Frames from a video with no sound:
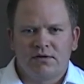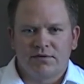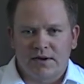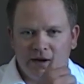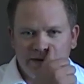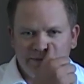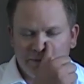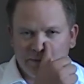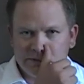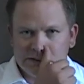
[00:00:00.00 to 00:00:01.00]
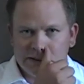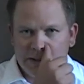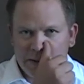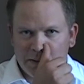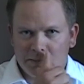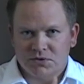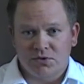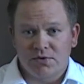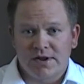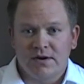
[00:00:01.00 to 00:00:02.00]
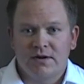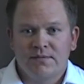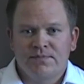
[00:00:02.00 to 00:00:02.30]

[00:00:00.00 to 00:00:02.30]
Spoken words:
of accounting firms, was created.